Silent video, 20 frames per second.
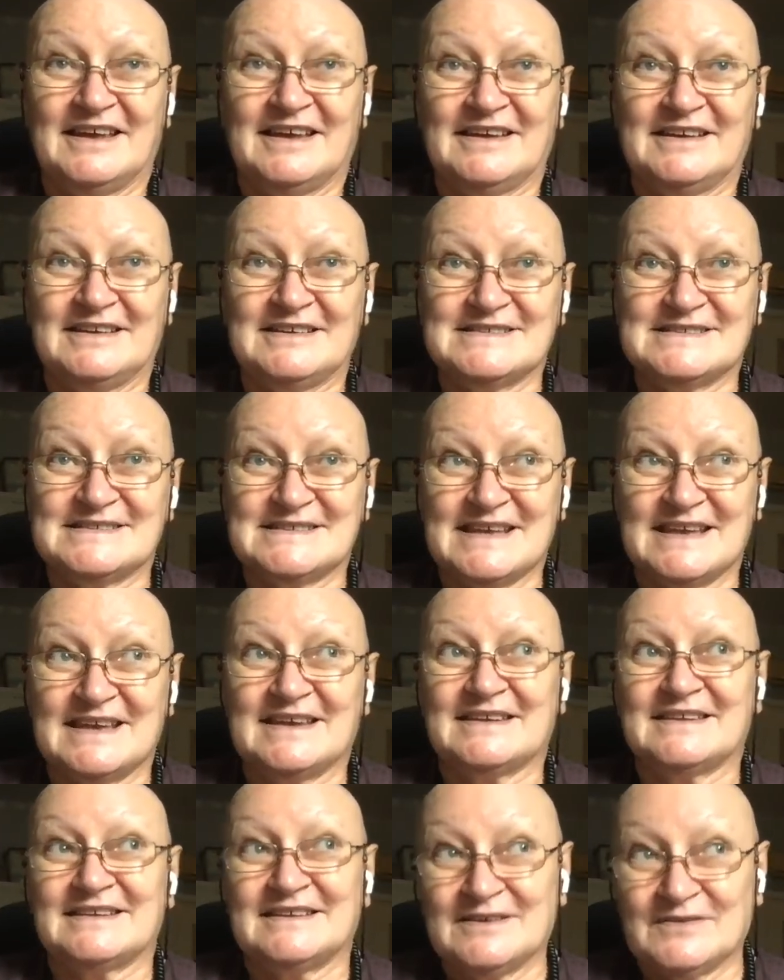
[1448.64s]
It is
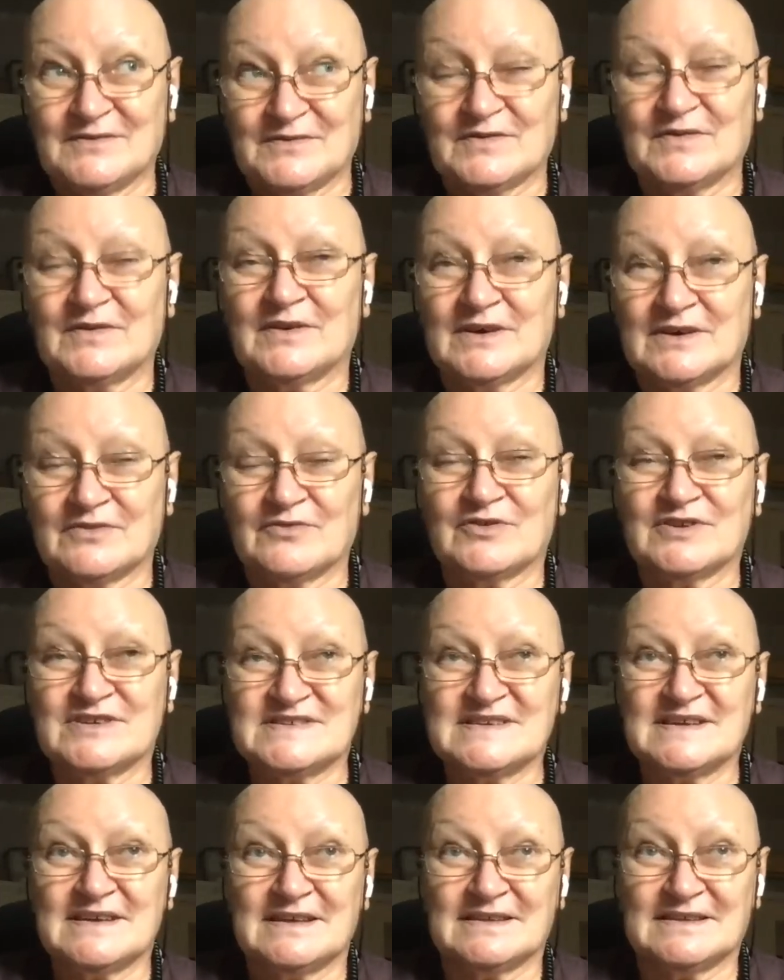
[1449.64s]
said, if
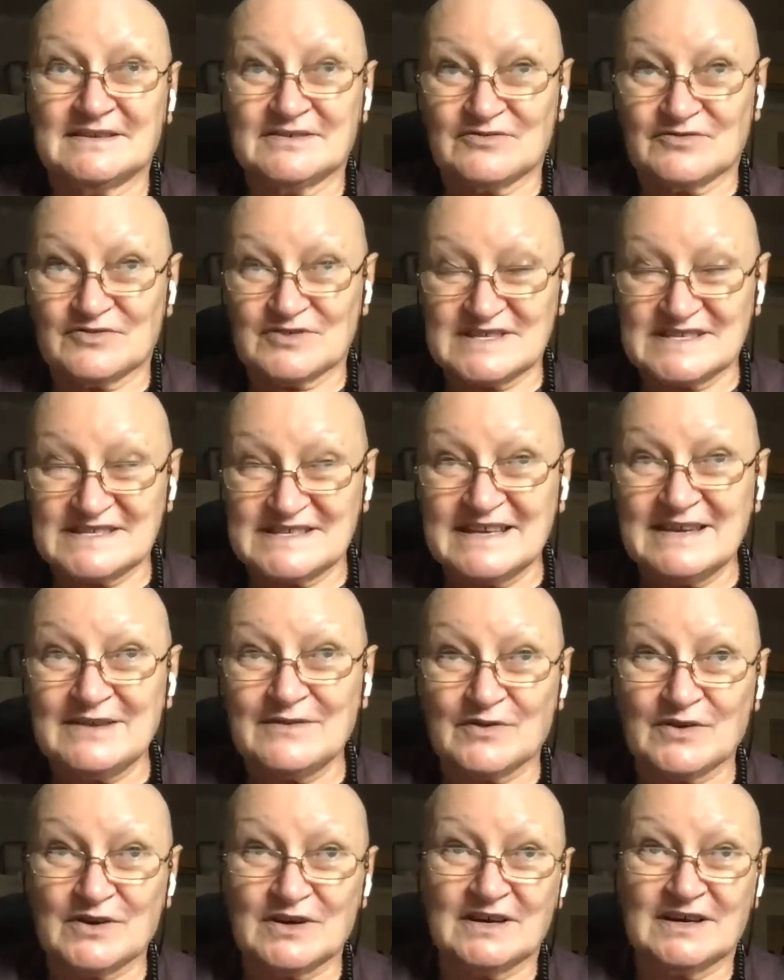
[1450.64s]
the
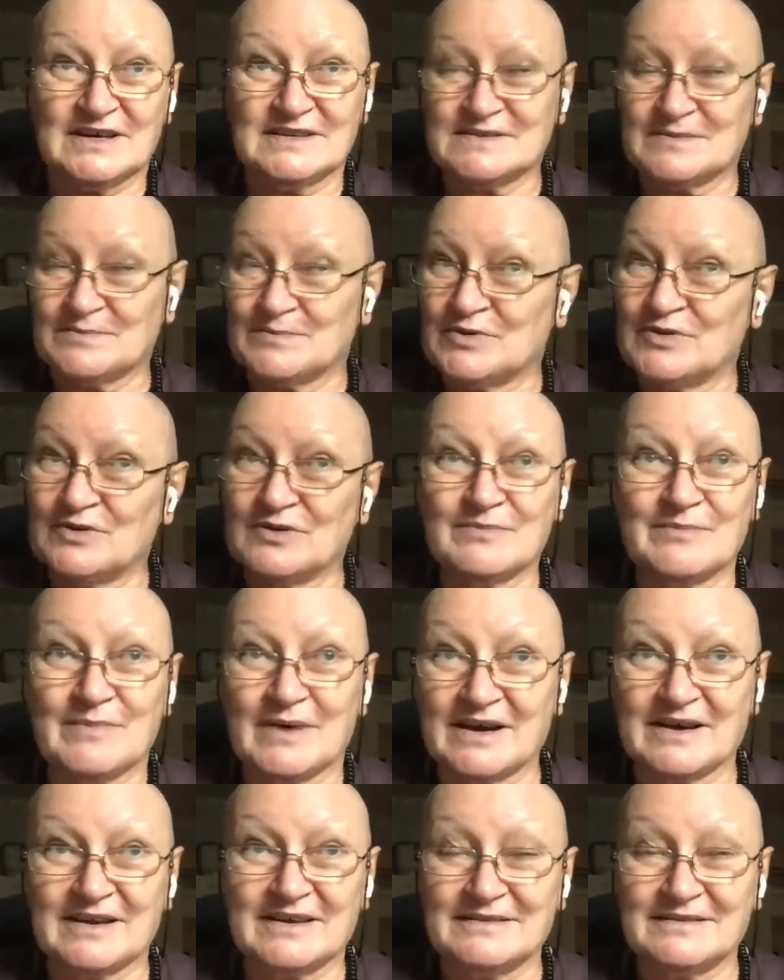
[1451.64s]
receiver has a pure
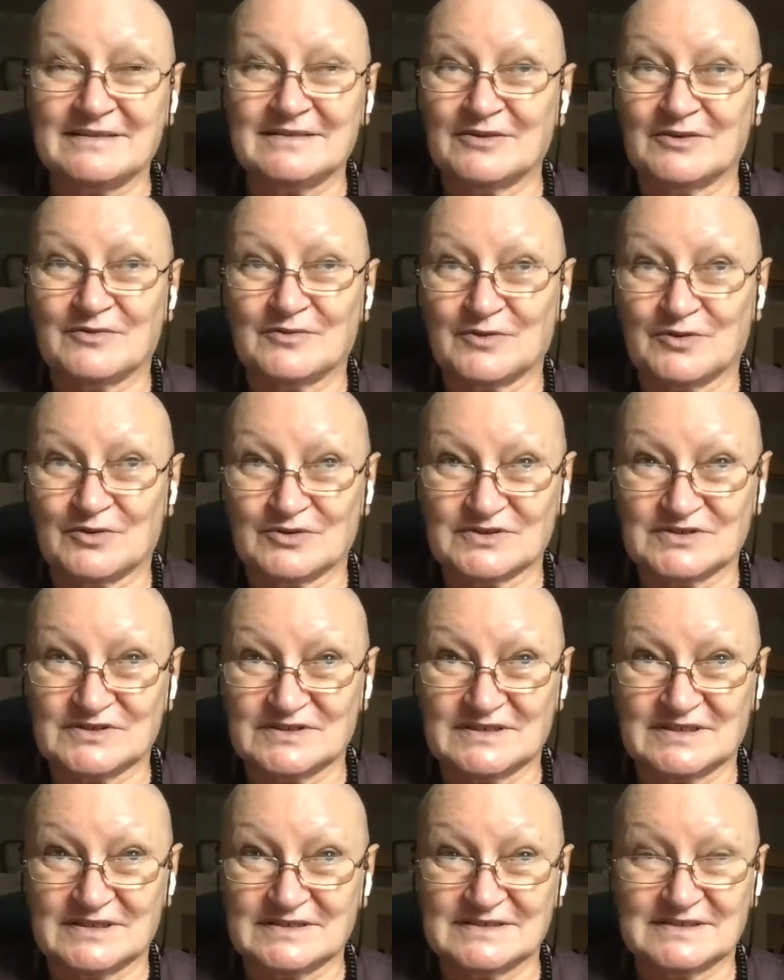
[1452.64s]
mind, of course,
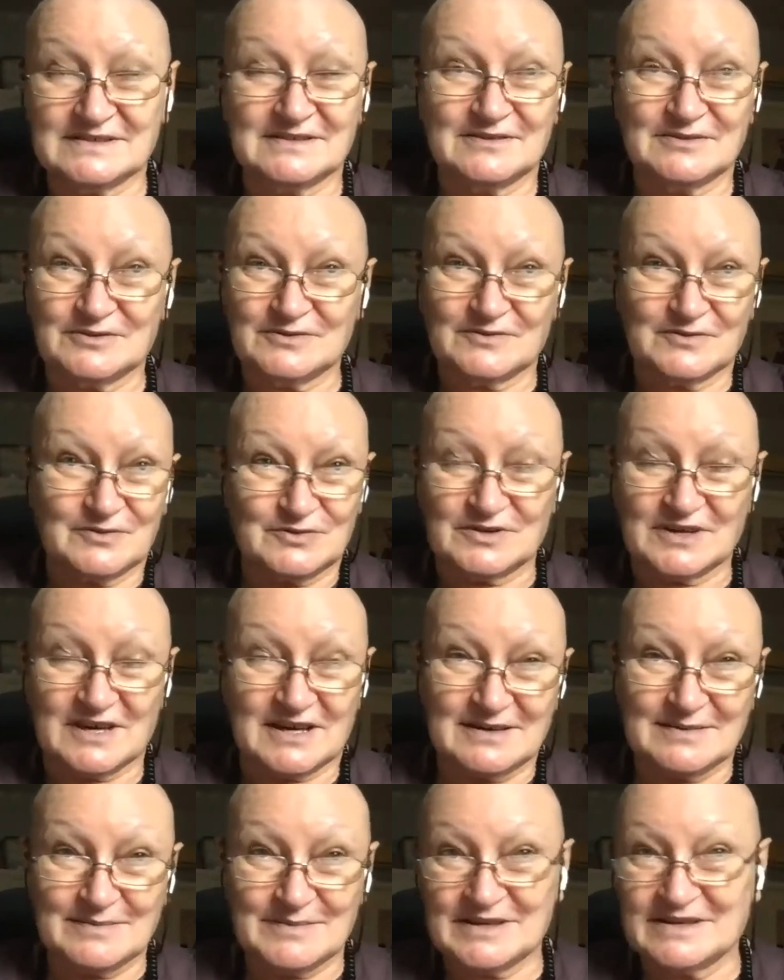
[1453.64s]
there's a lot of good
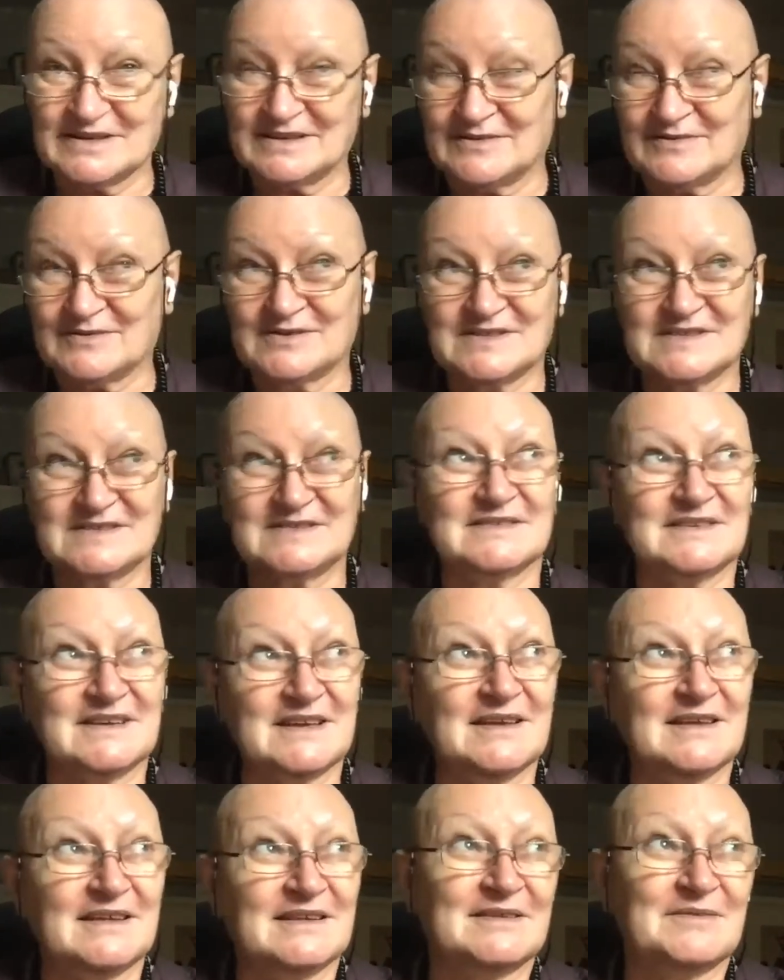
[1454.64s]
karma. If
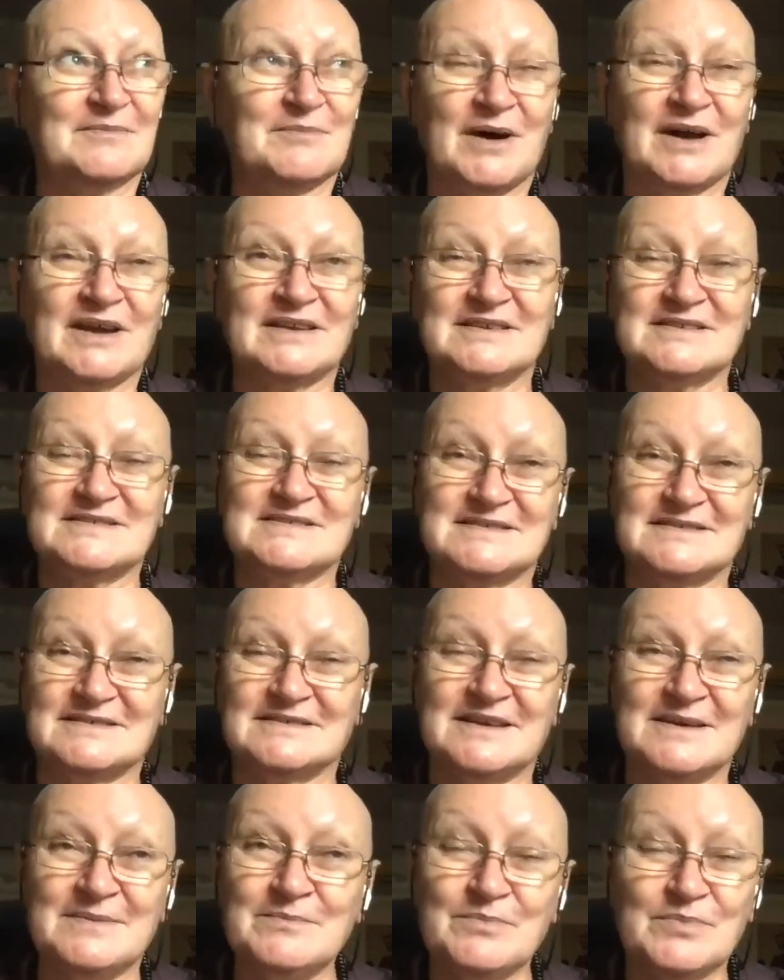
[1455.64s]
the mind is still
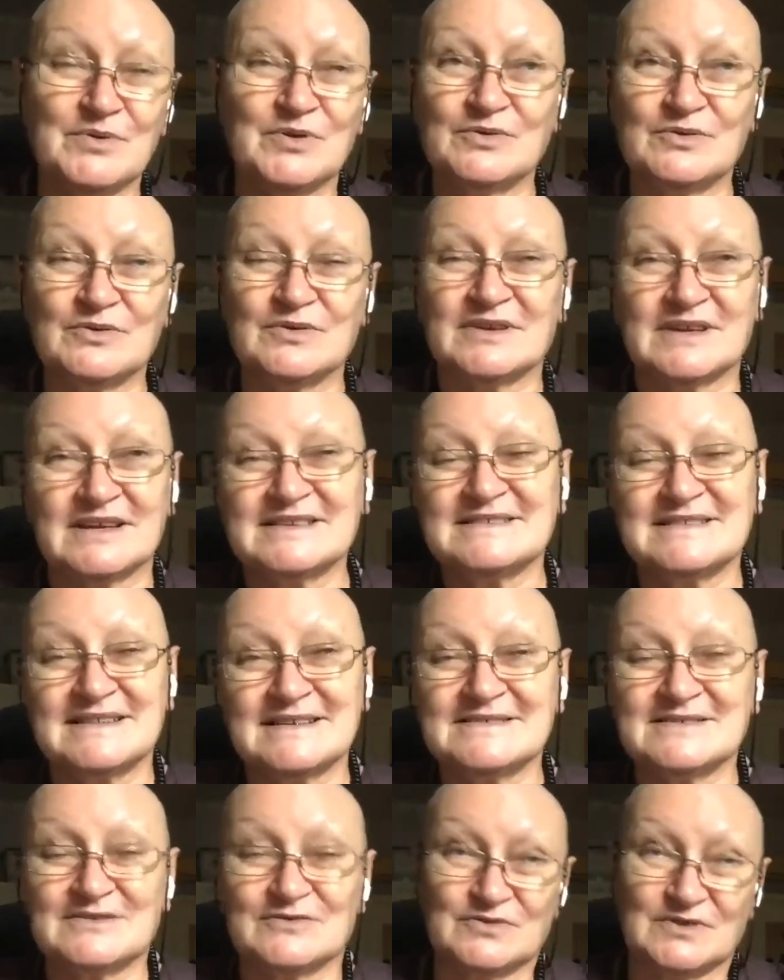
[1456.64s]
impure, there's
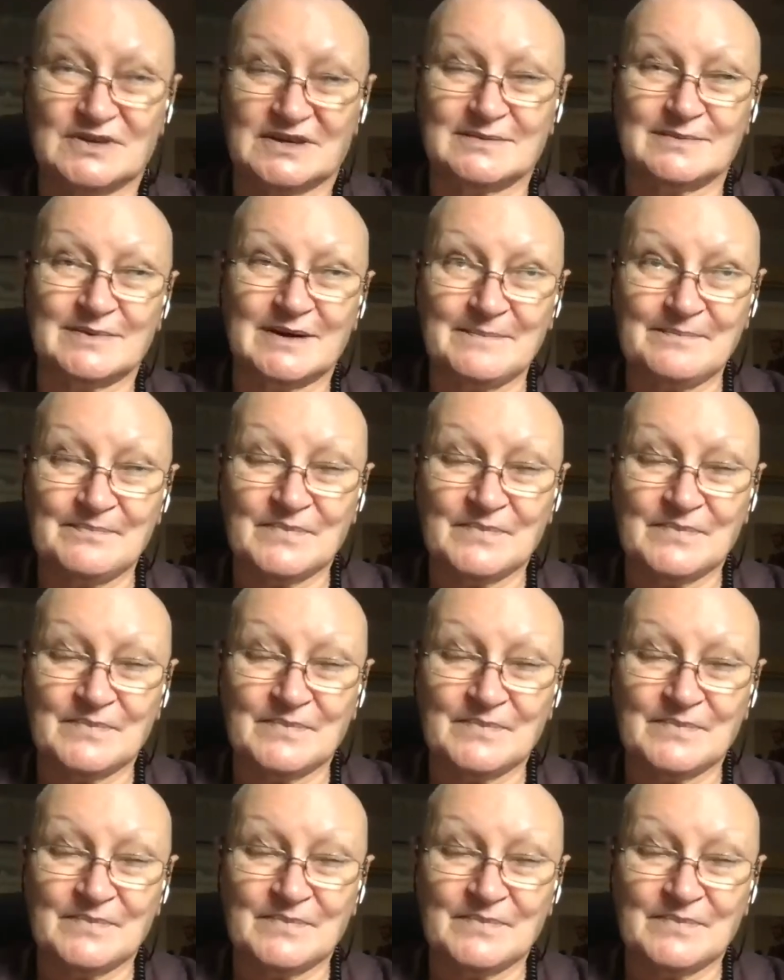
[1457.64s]
less good karma.